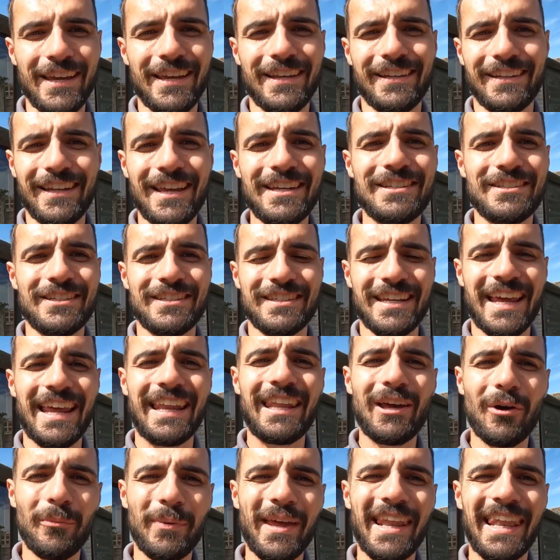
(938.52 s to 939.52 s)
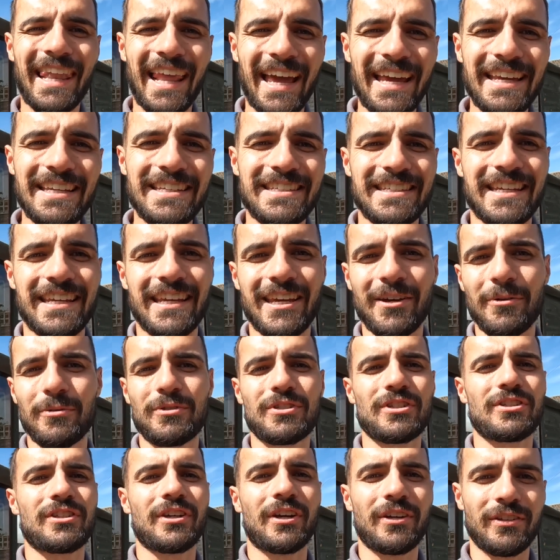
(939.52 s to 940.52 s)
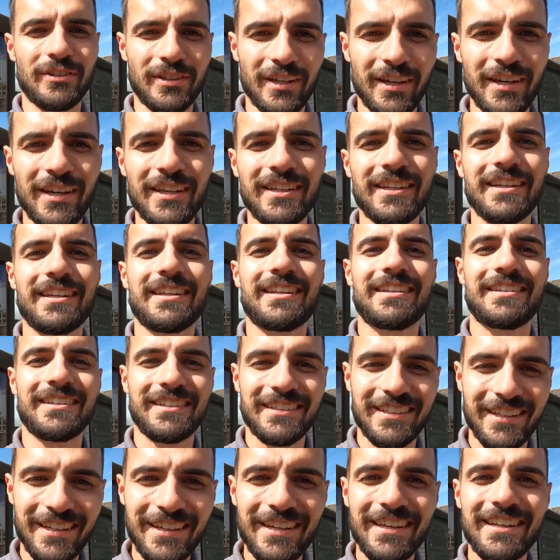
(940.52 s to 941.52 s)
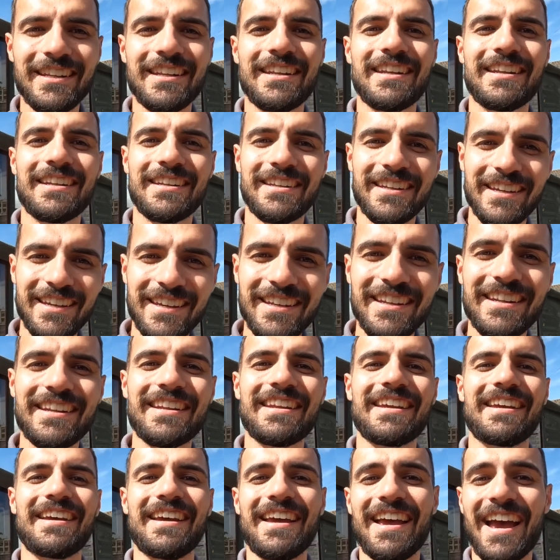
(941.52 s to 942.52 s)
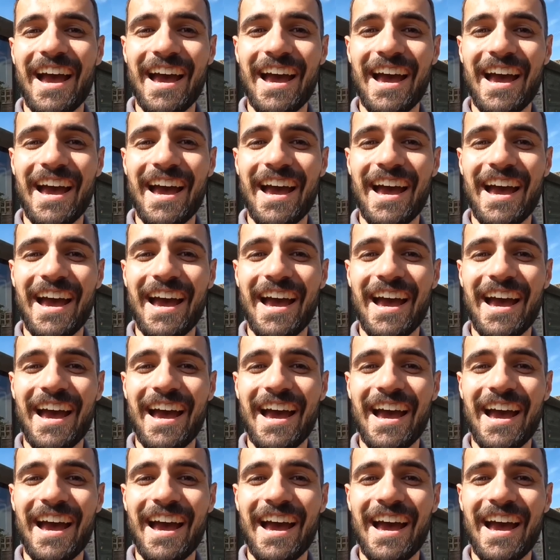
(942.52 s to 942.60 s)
let's just say, a little bit lazy. It would just go da da da da da da da da da da,